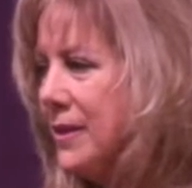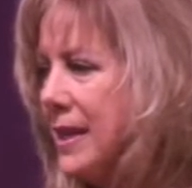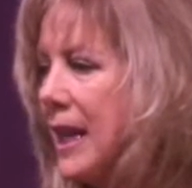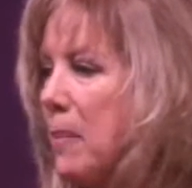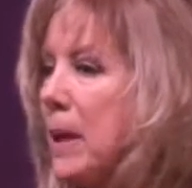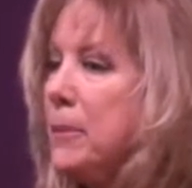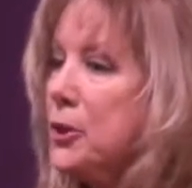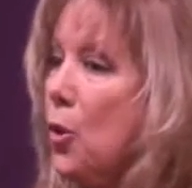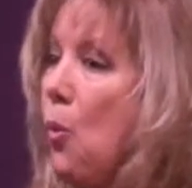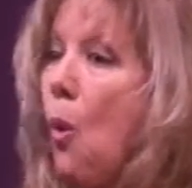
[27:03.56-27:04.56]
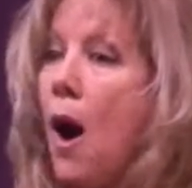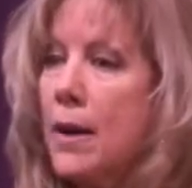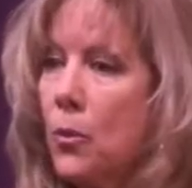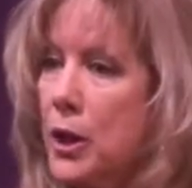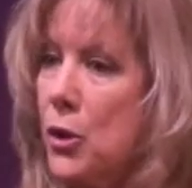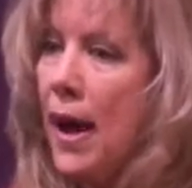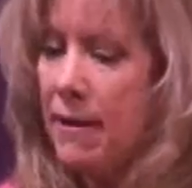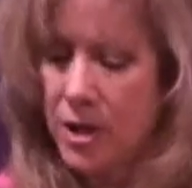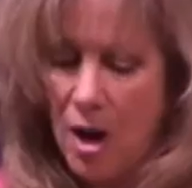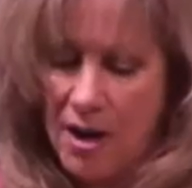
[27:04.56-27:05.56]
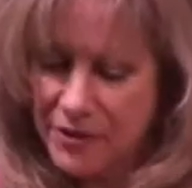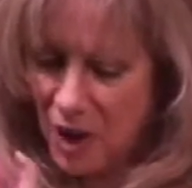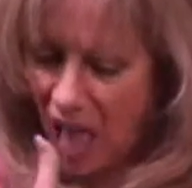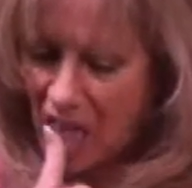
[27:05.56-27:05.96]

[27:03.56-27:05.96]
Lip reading: to get people to want what you have to offer.